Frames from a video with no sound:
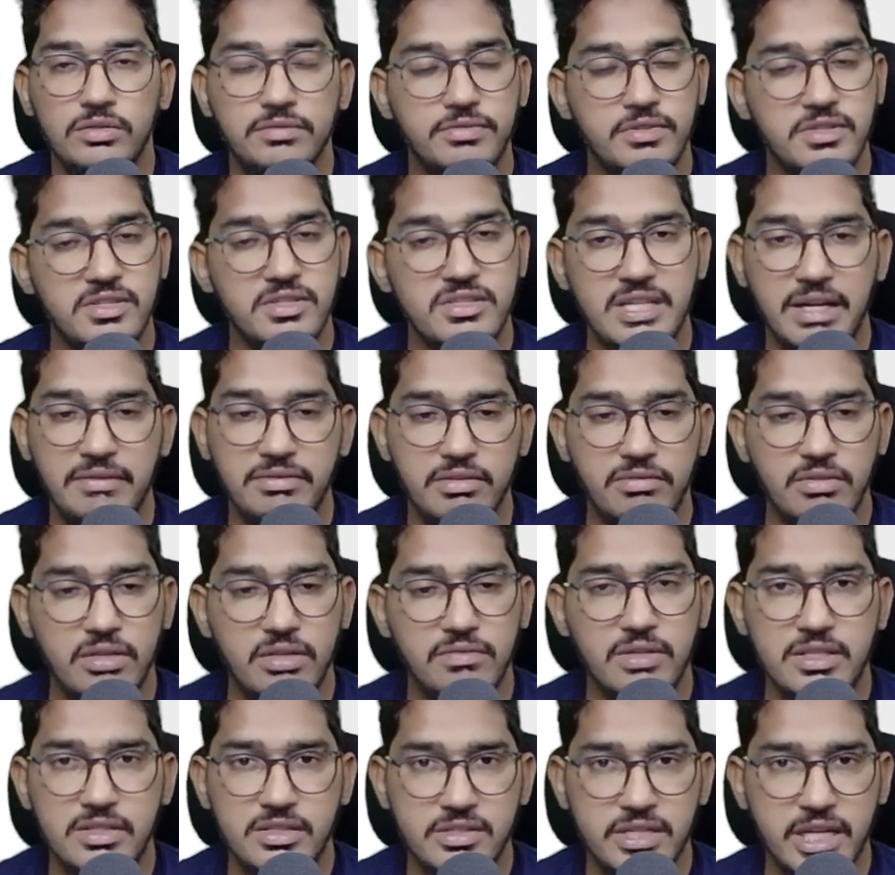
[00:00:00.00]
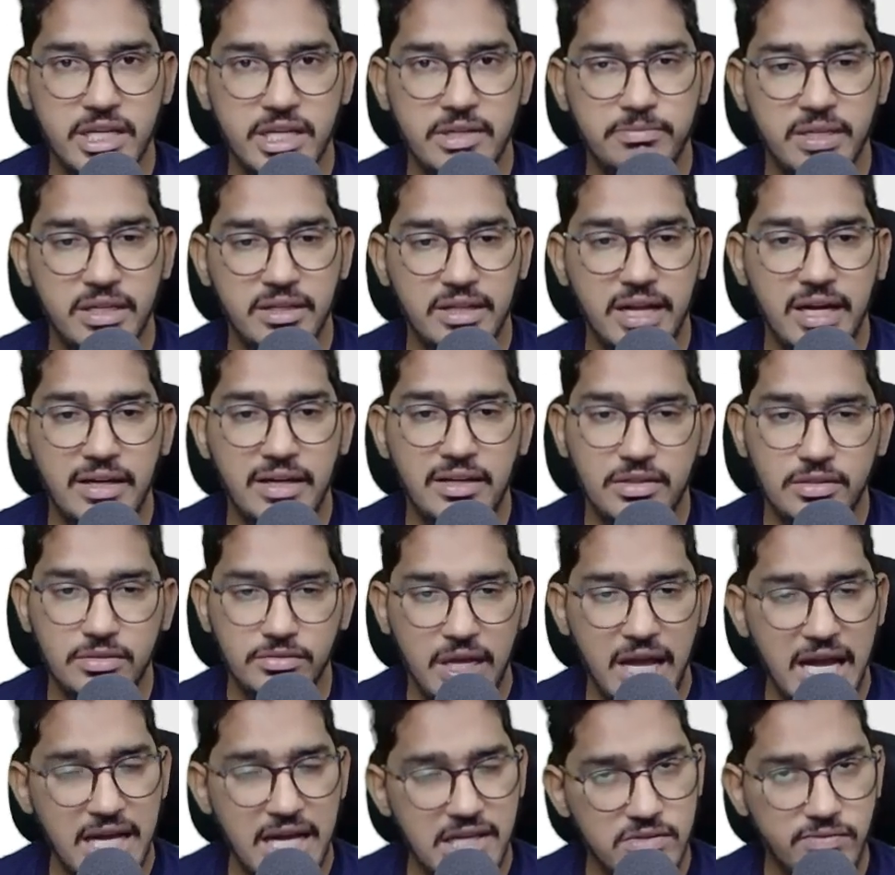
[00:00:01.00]
First, they have given one statement that,
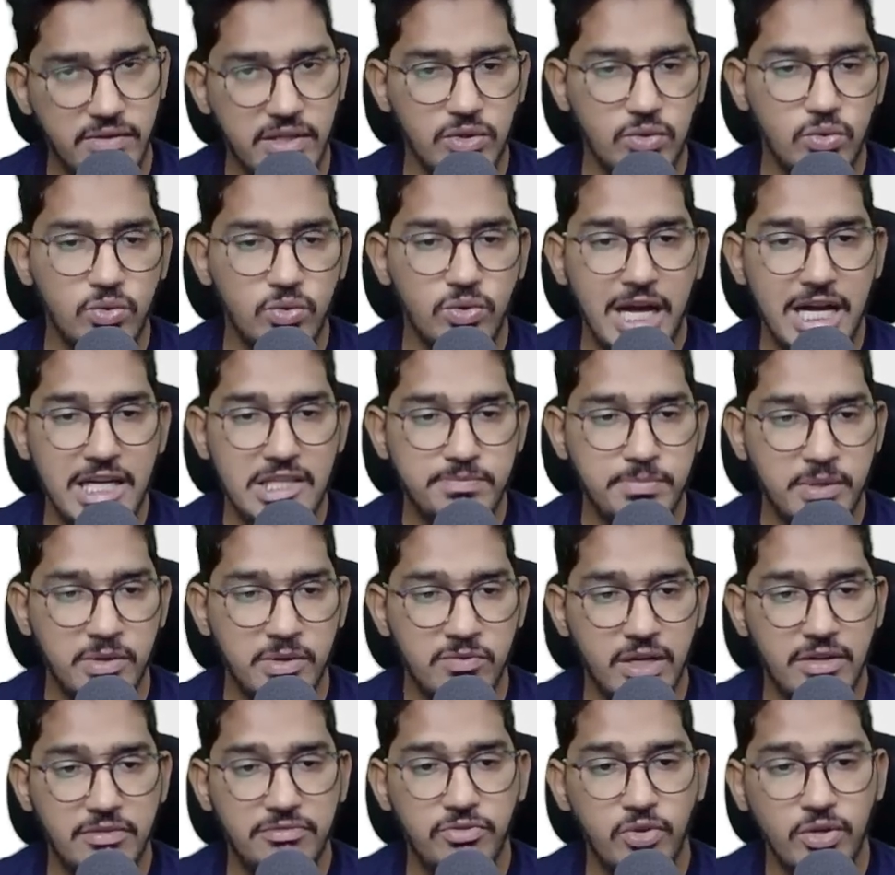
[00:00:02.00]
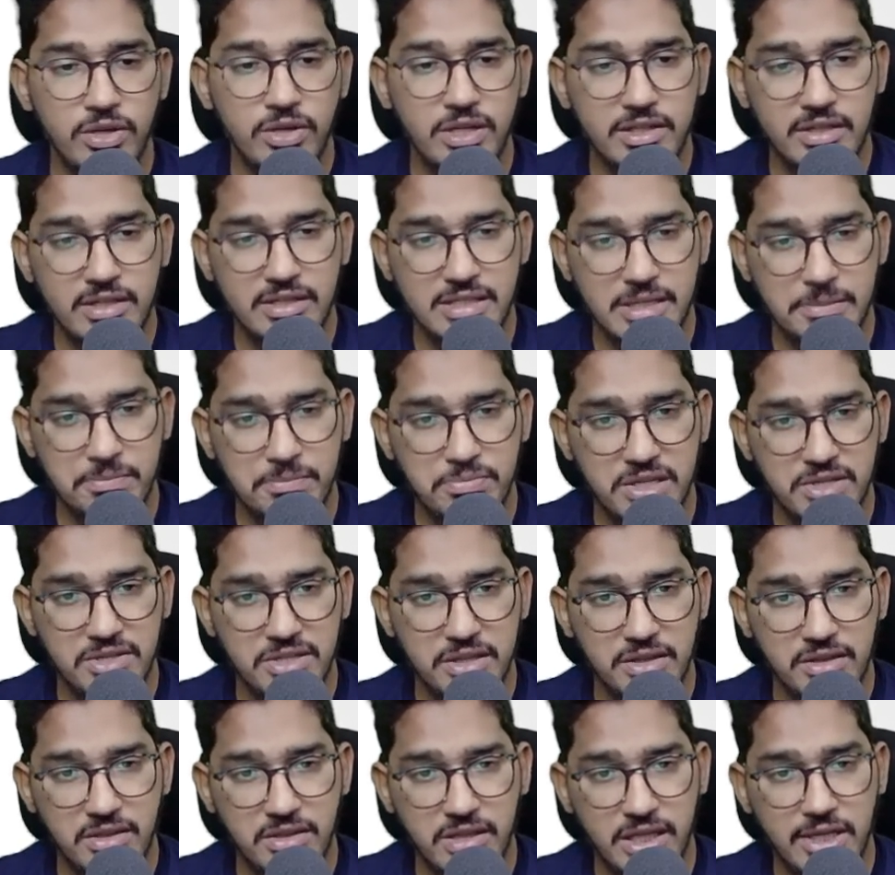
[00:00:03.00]
as we know, as per 143
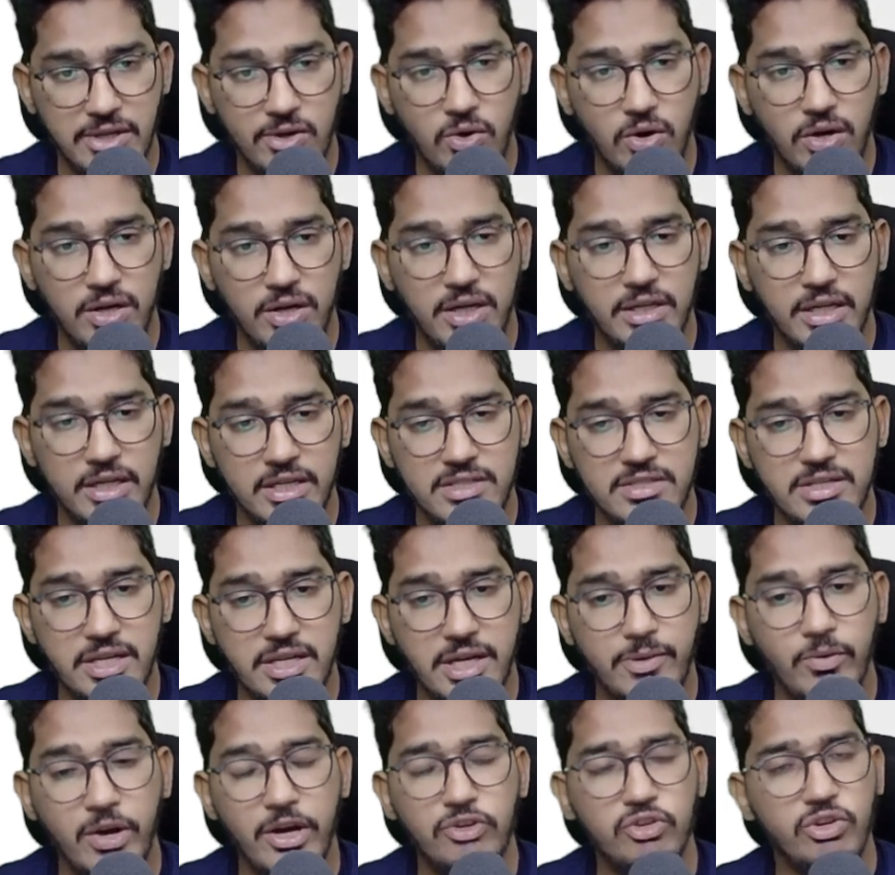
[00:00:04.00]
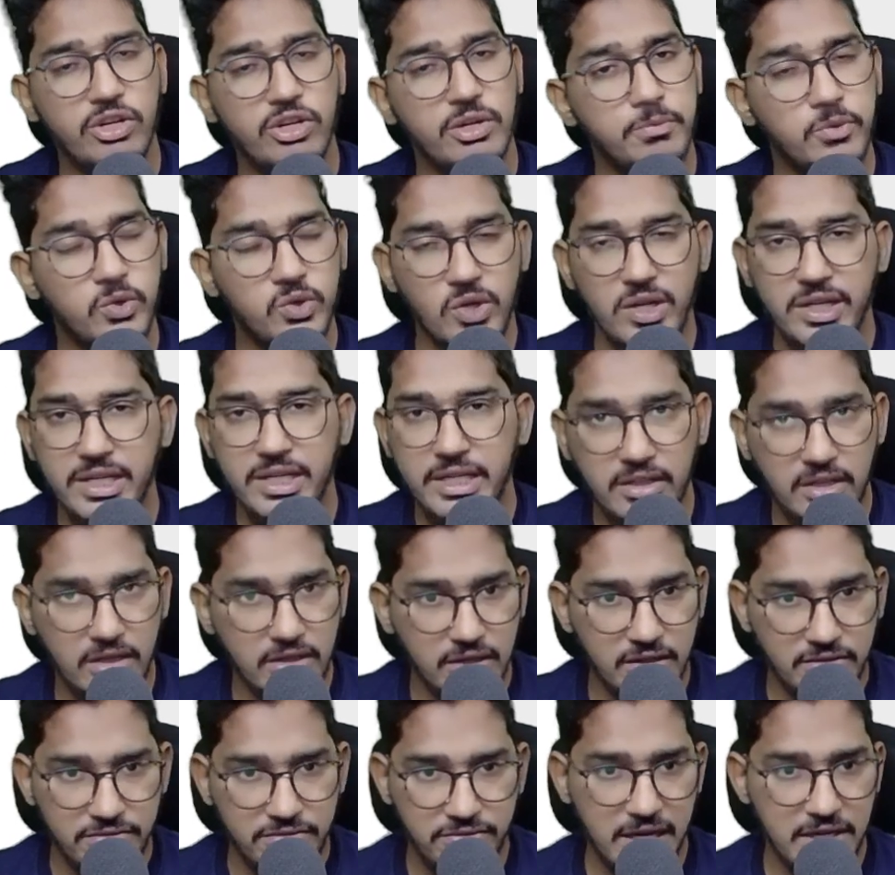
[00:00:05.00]
subsection 3, auditor is required to report on
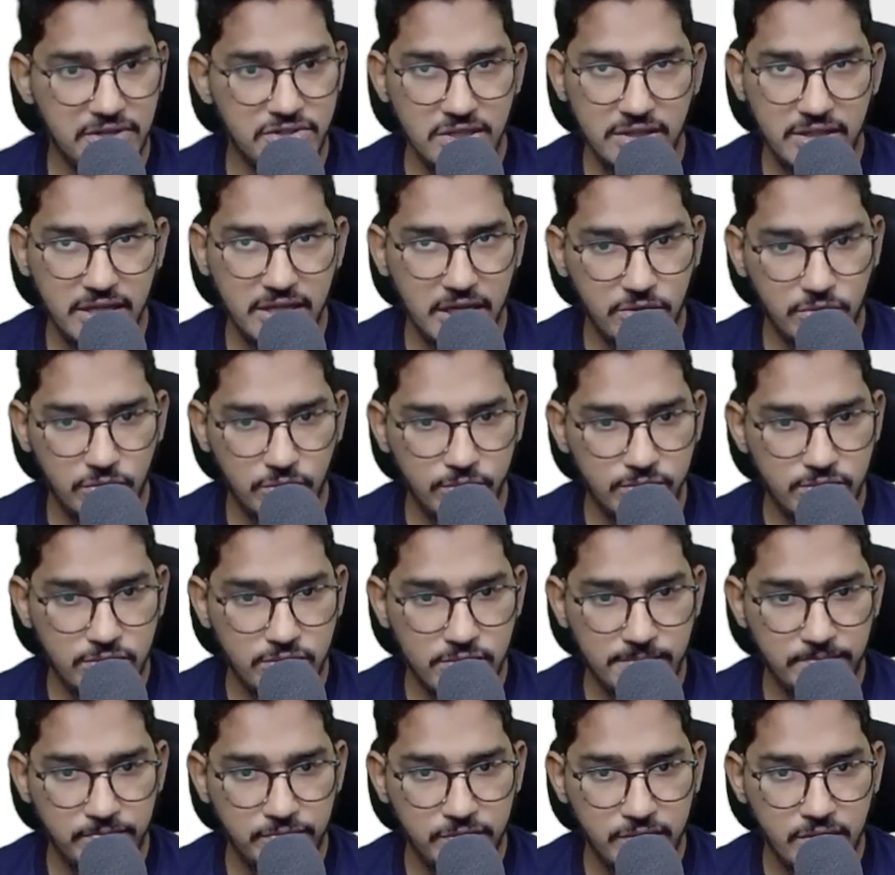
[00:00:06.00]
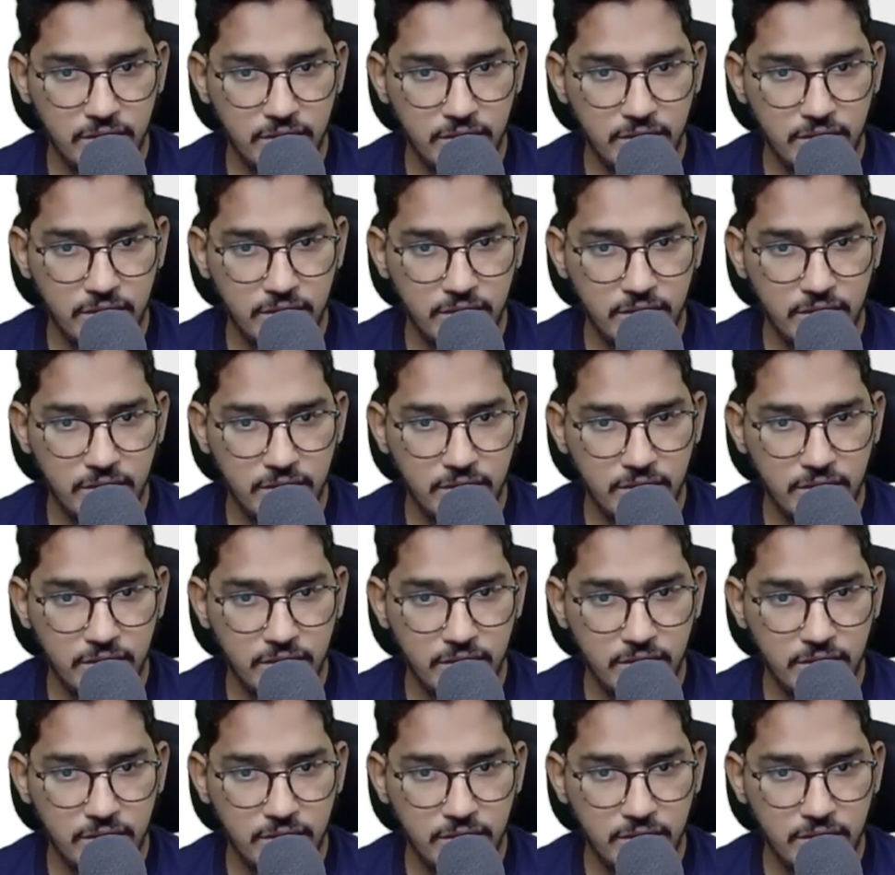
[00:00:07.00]
internal financial controls.